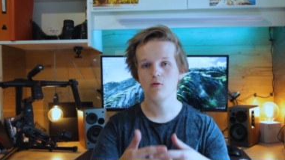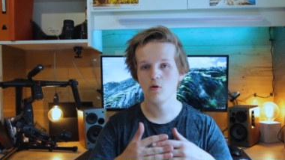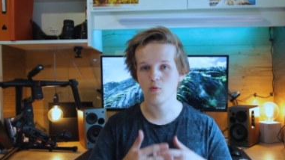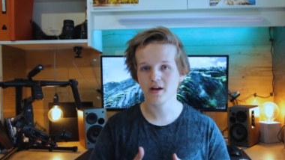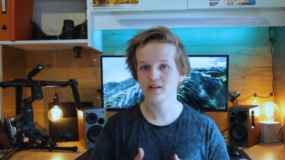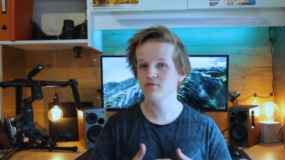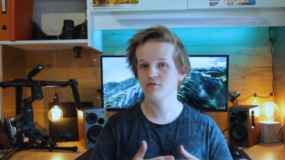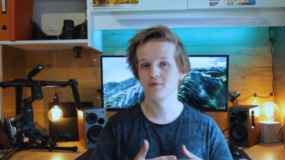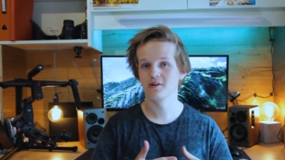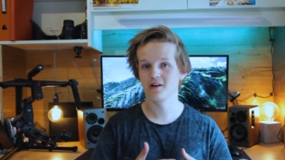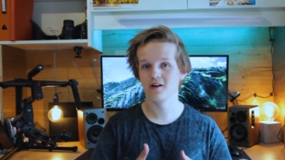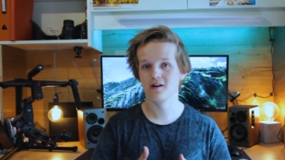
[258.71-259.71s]
away from
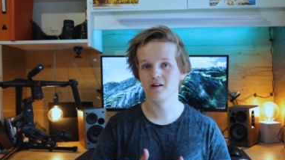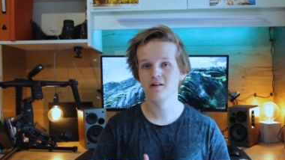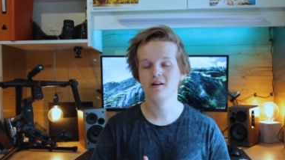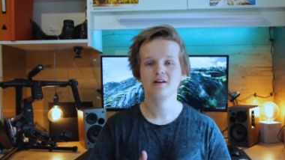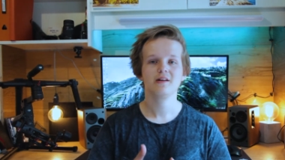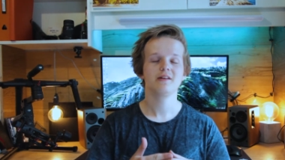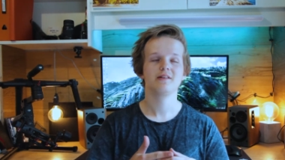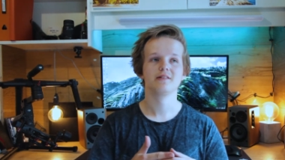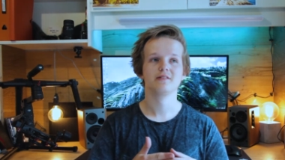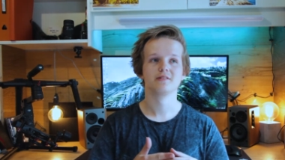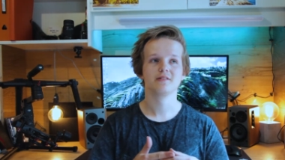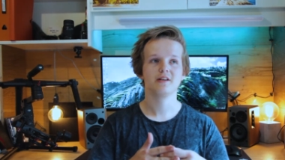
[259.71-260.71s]
the car
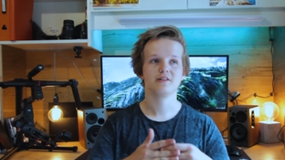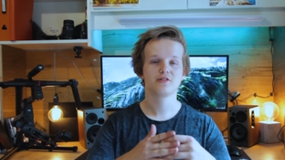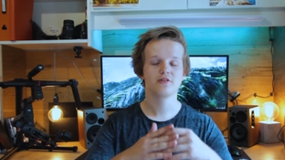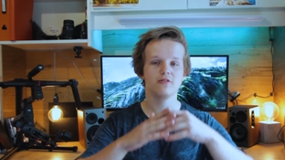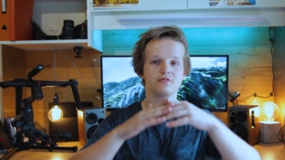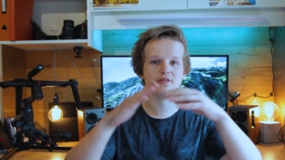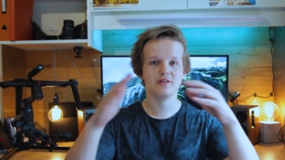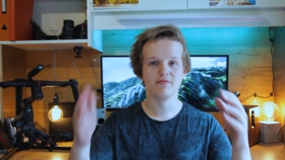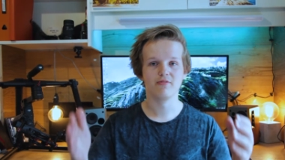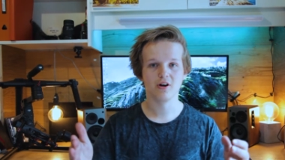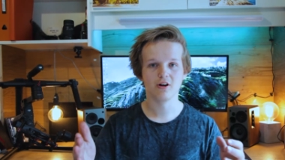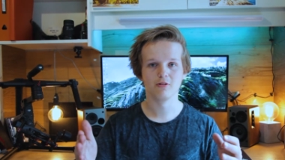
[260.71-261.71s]
is it shows the
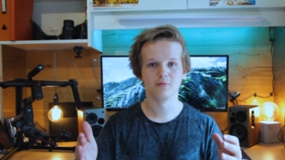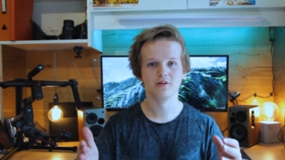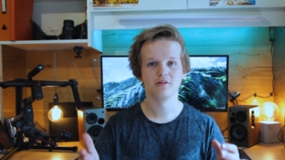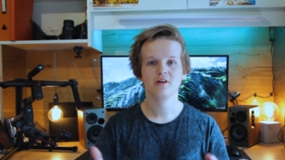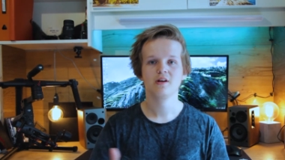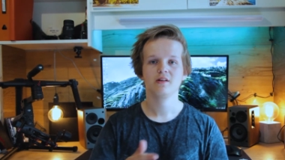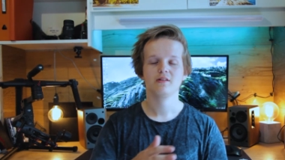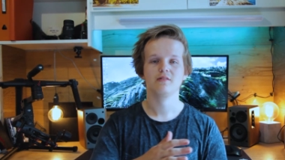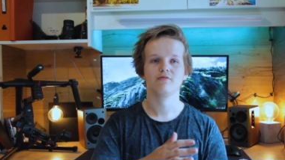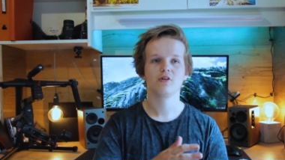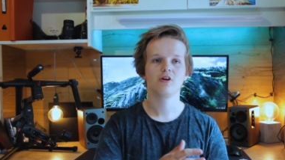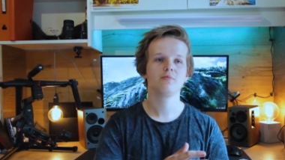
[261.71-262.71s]
environment. The
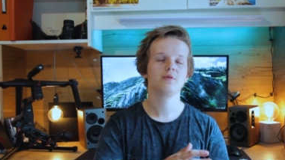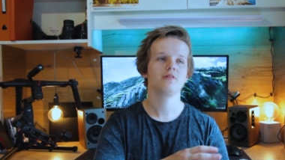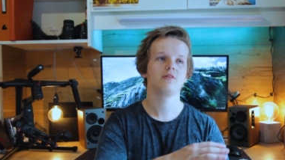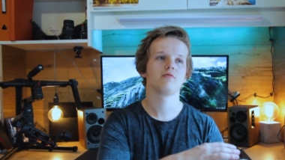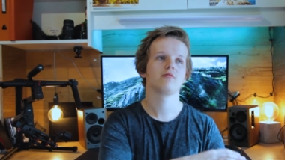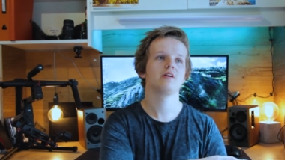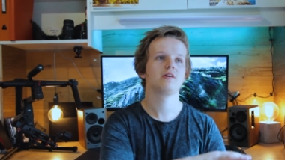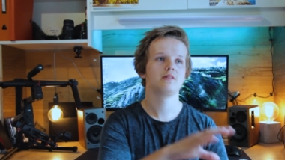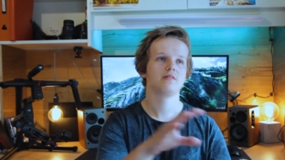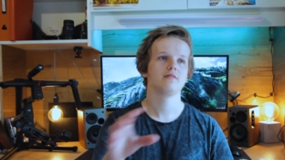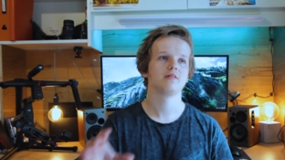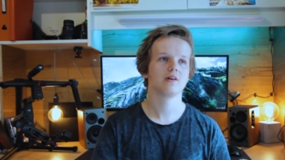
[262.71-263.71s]
environment
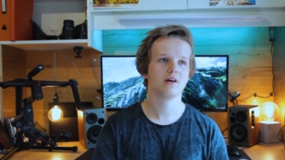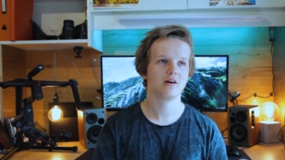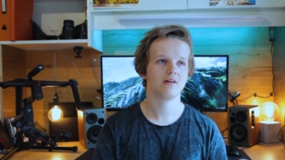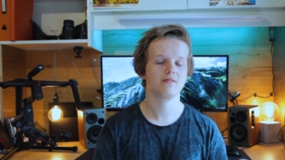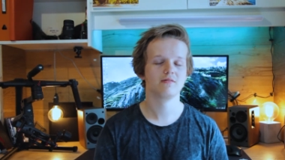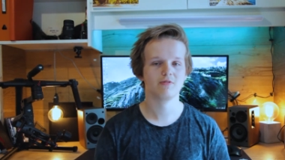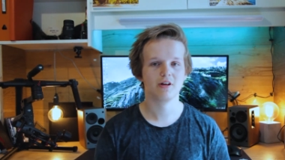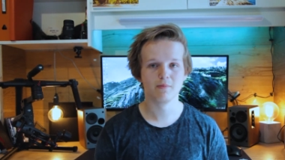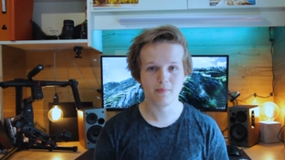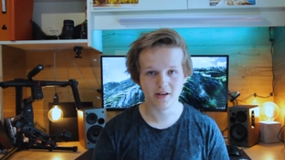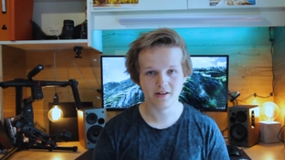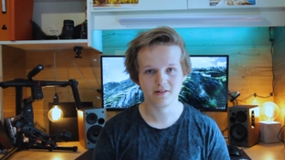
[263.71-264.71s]
around the car where the
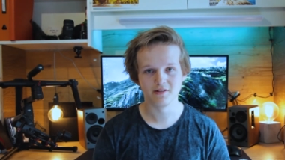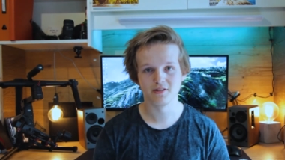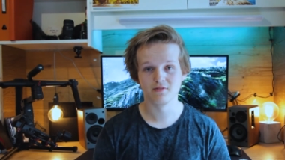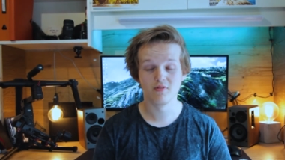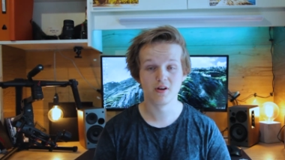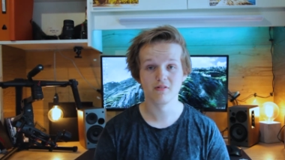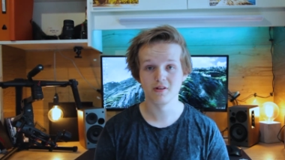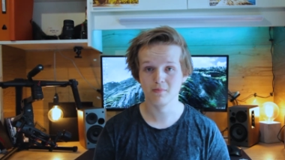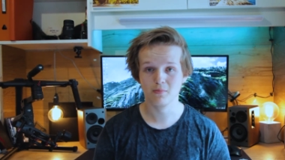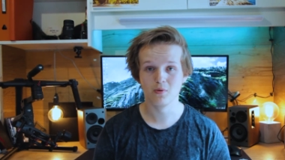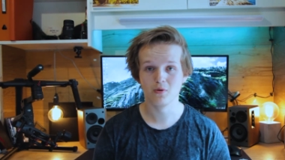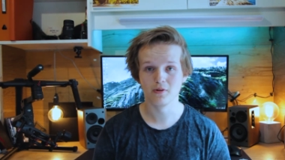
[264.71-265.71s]
meet is is very
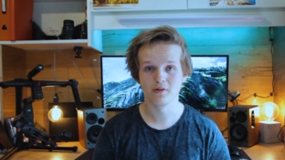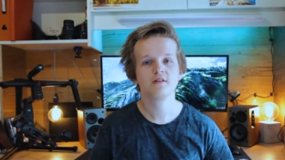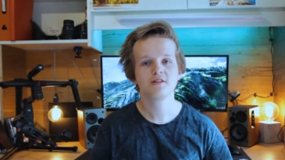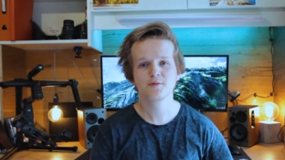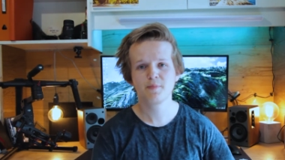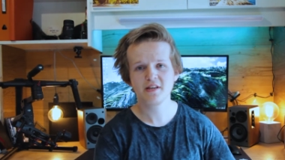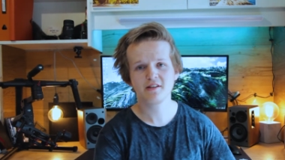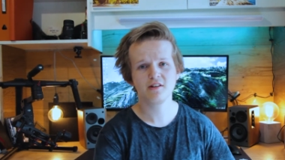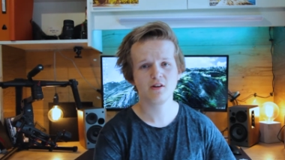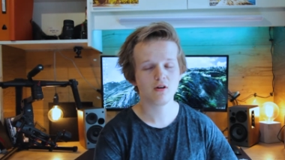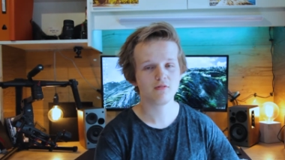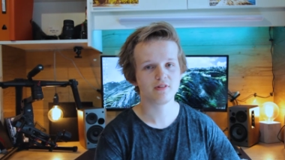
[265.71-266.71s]
important.
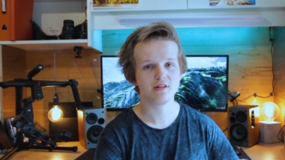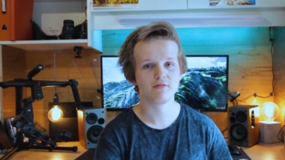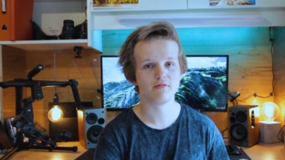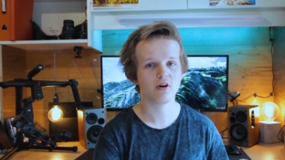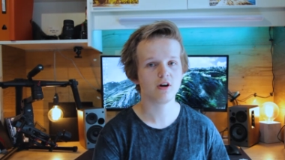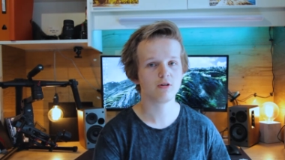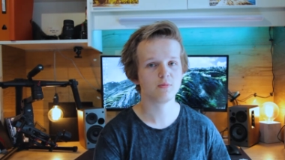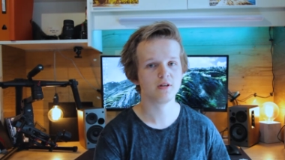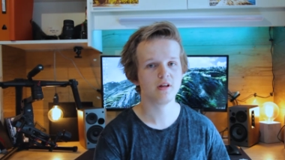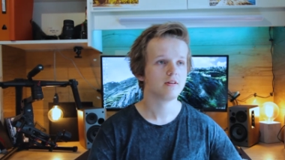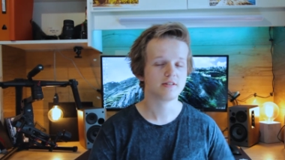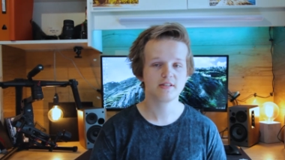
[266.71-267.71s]
Speaking of the
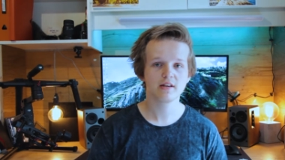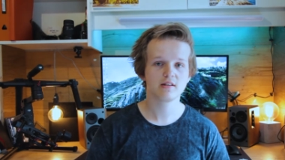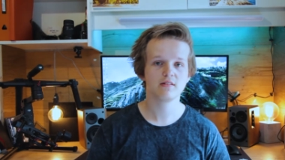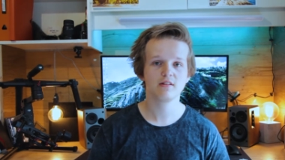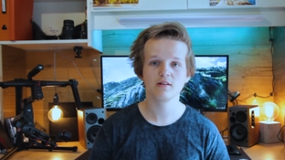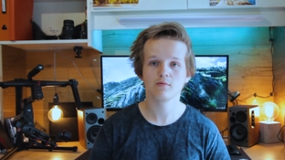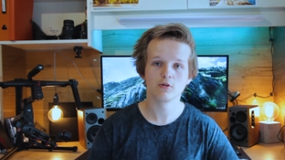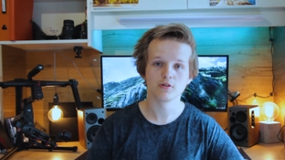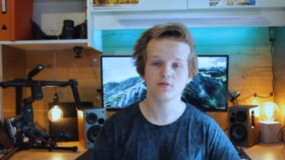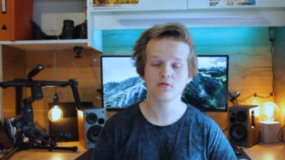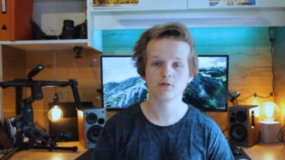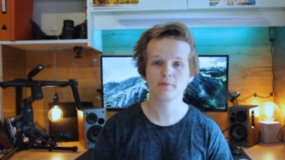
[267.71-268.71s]
environment, the second thing I
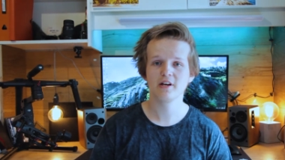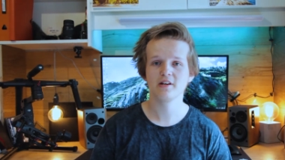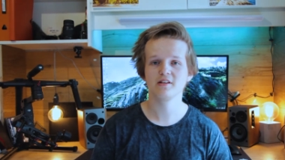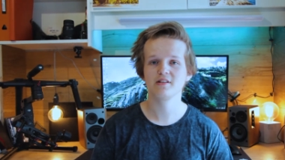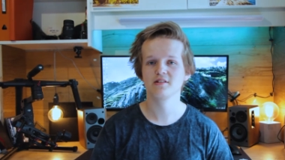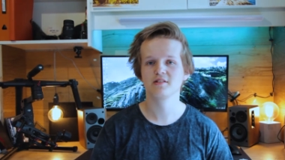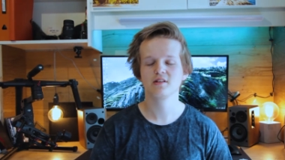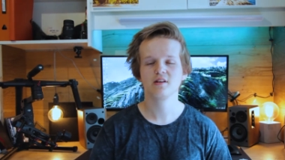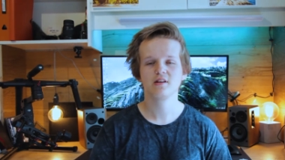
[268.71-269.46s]
want to talk about is